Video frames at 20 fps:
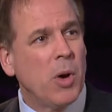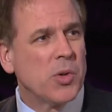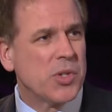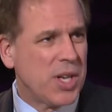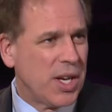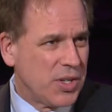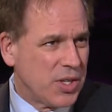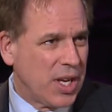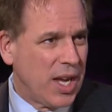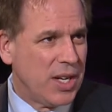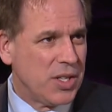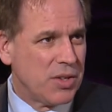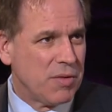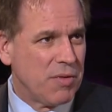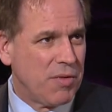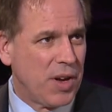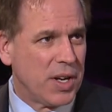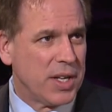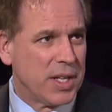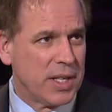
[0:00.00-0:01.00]
most
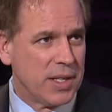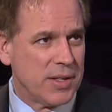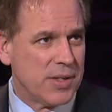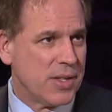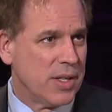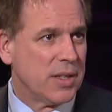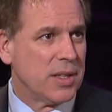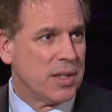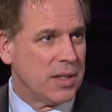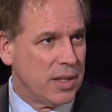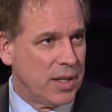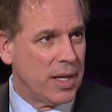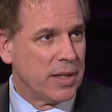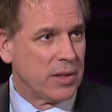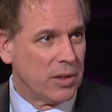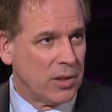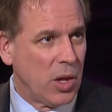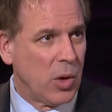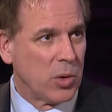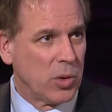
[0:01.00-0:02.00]
education funding is at,
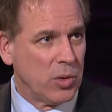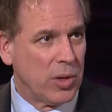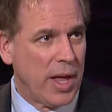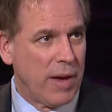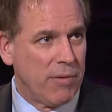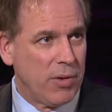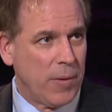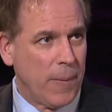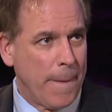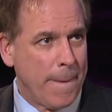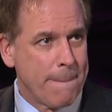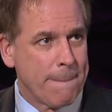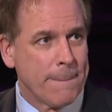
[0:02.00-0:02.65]
at, the local level.